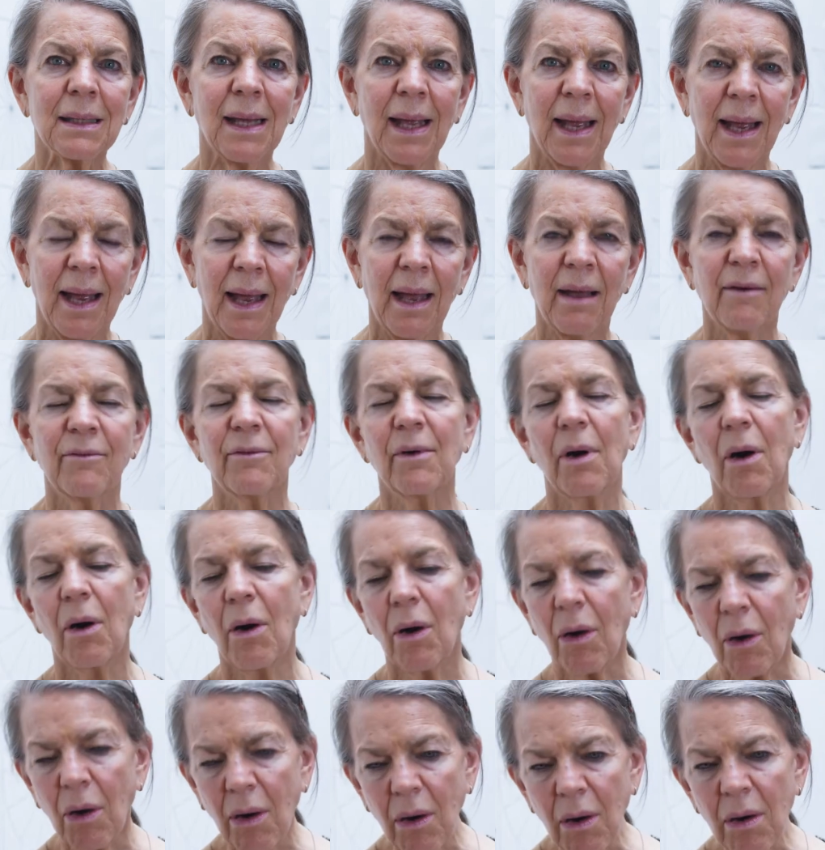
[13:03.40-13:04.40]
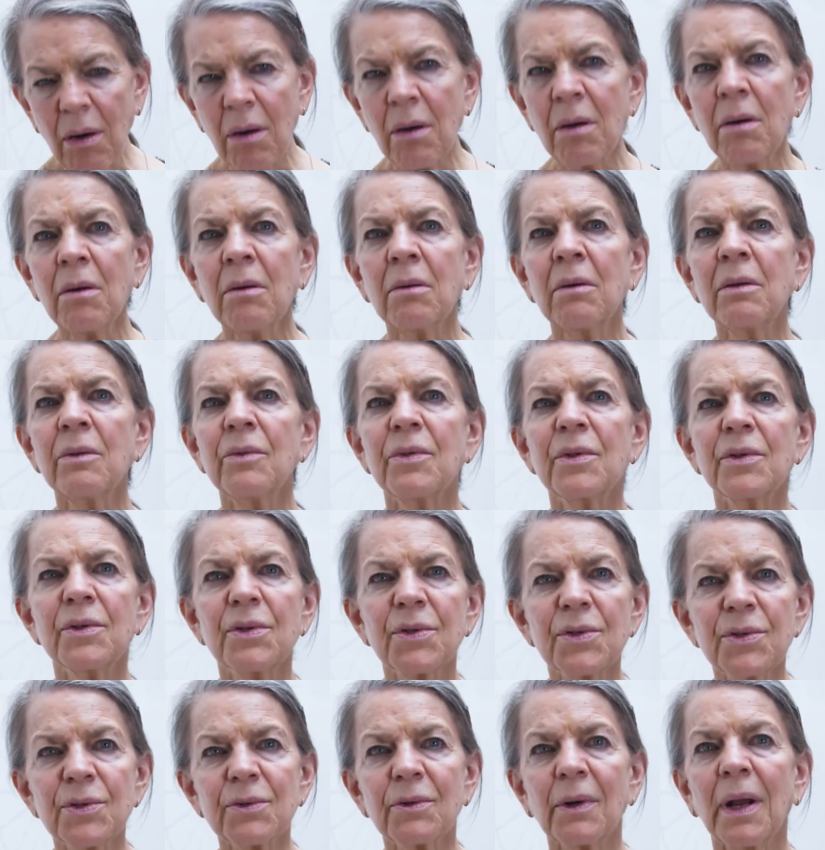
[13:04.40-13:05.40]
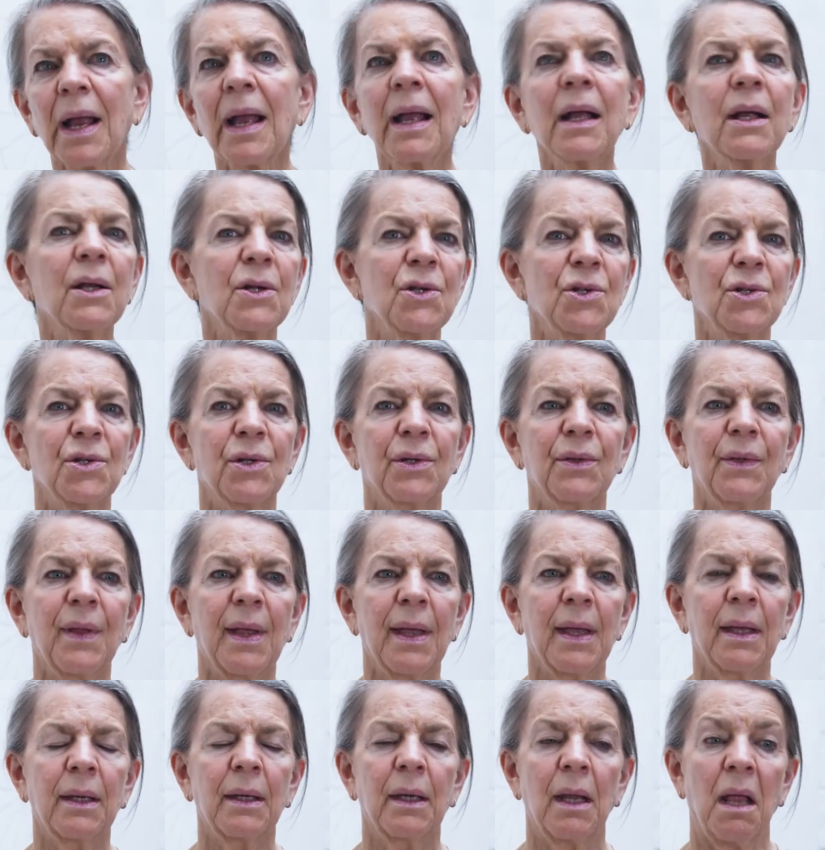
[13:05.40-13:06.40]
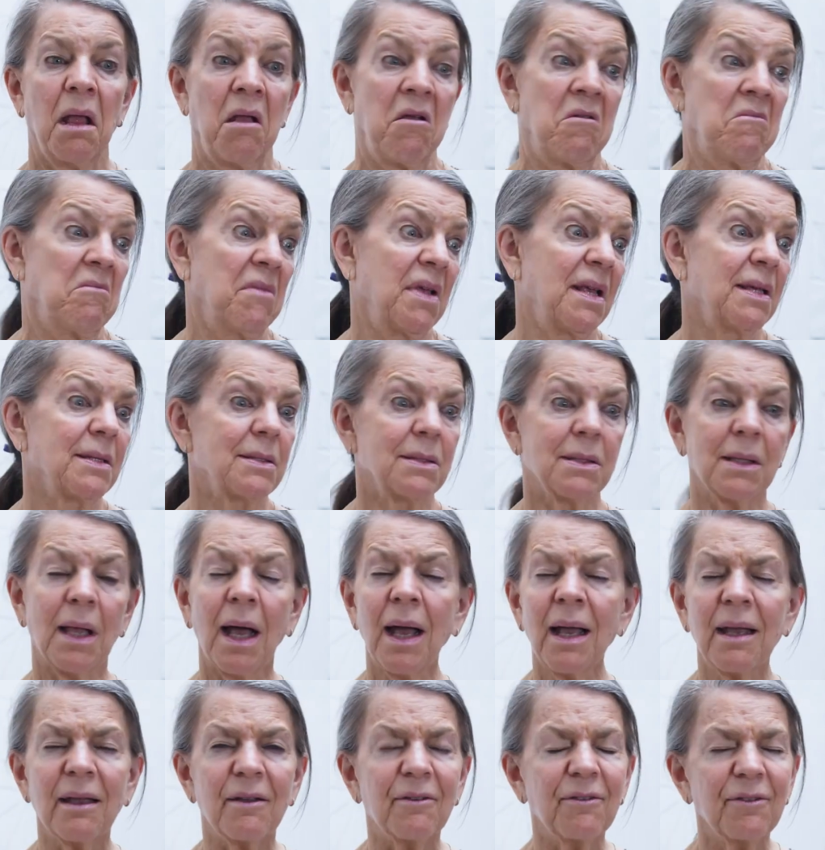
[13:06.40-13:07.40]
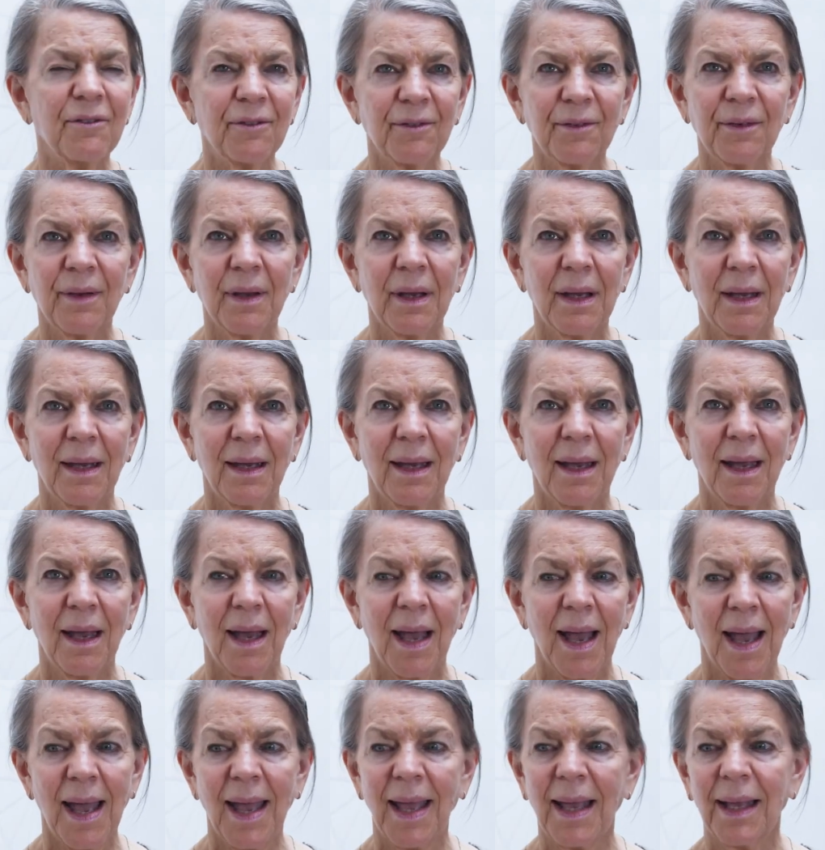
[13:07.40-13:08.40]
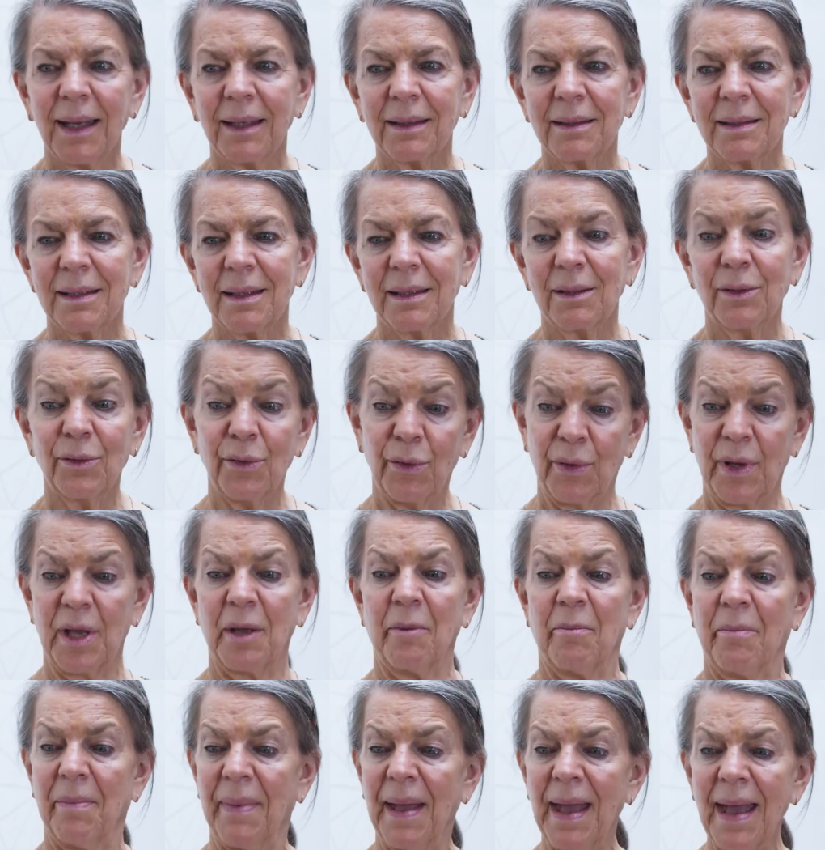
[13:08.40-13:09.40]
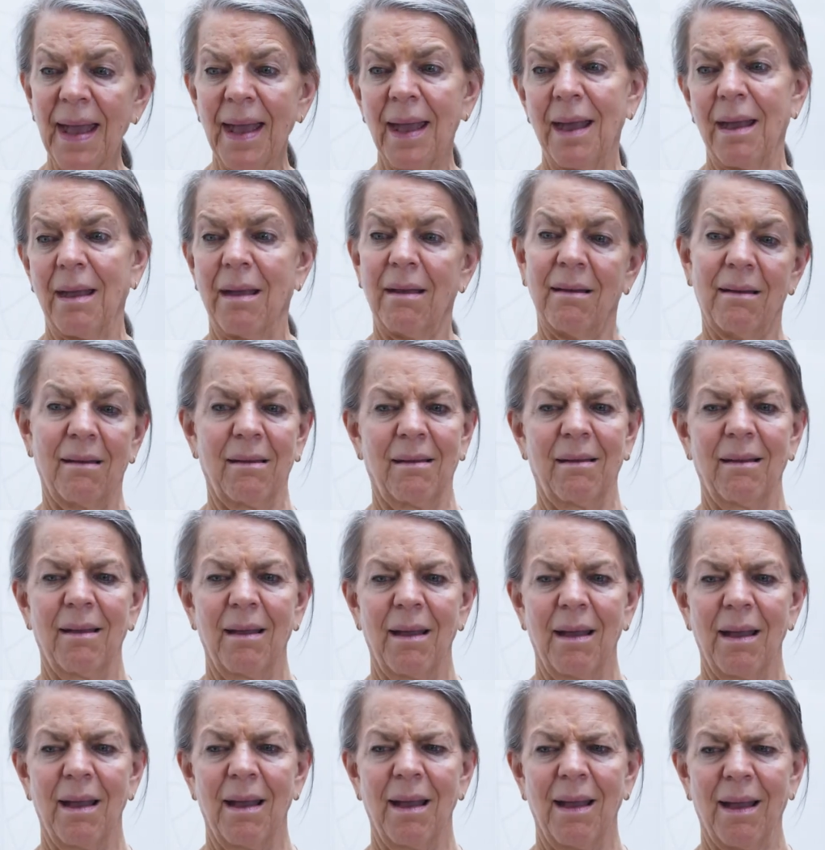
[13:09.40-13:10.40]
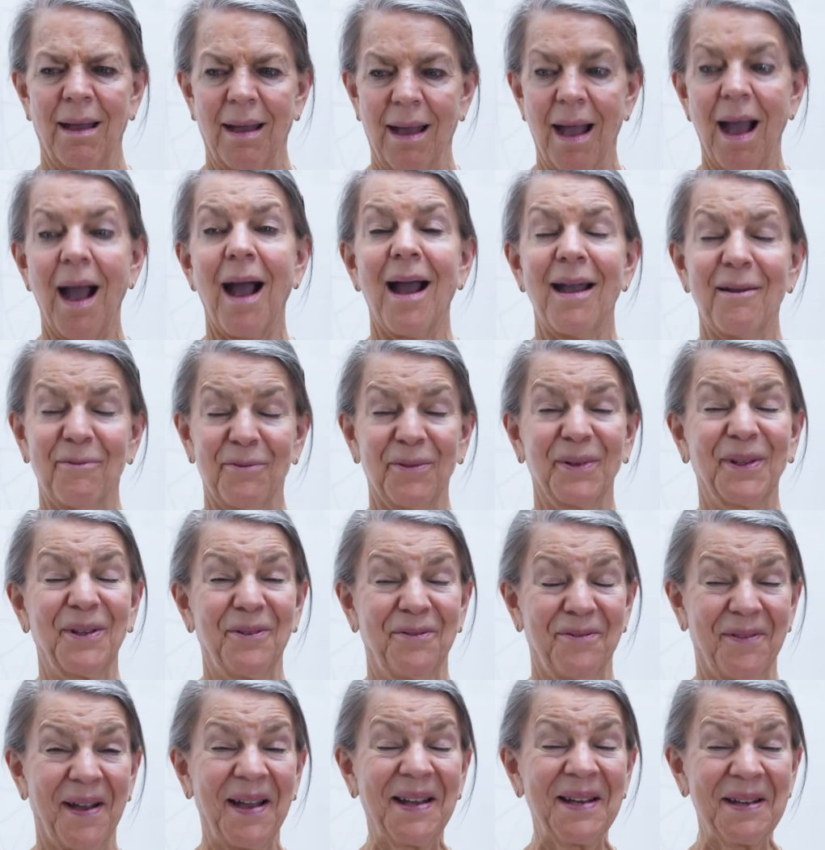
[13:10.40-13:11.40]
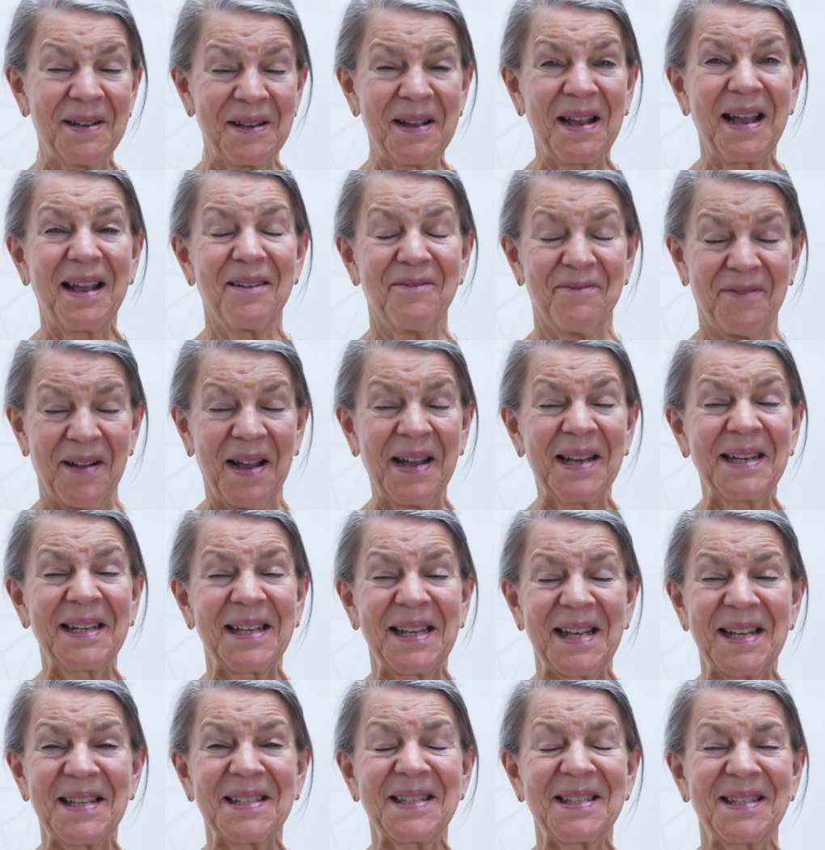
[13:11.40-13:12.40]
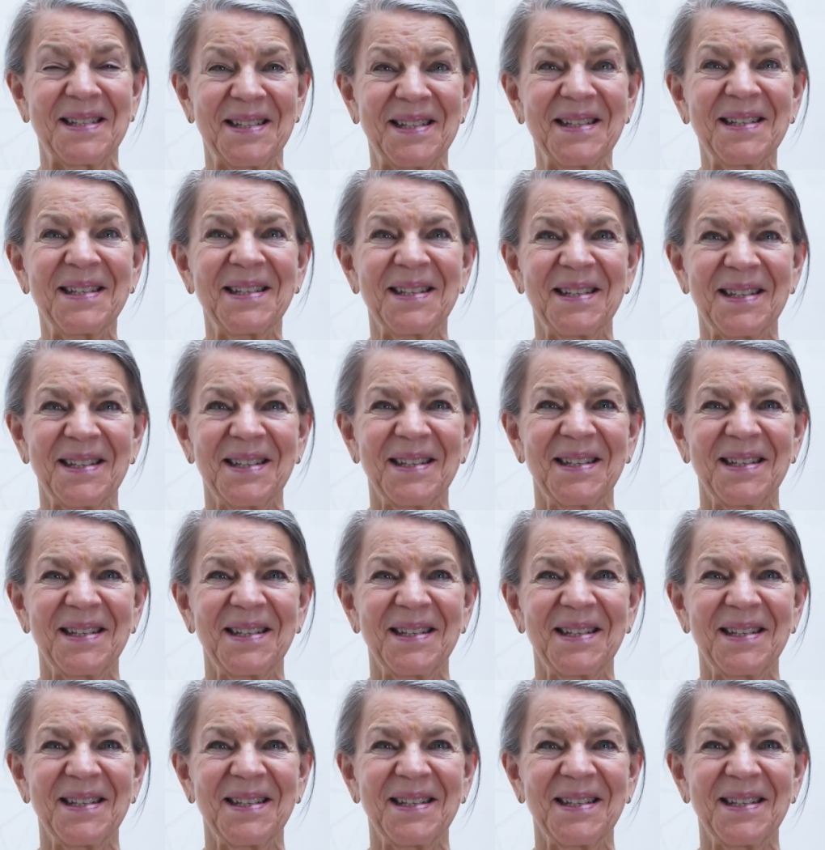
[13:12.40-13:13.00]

have all the distraction that is life. And looking back, I really fight against it.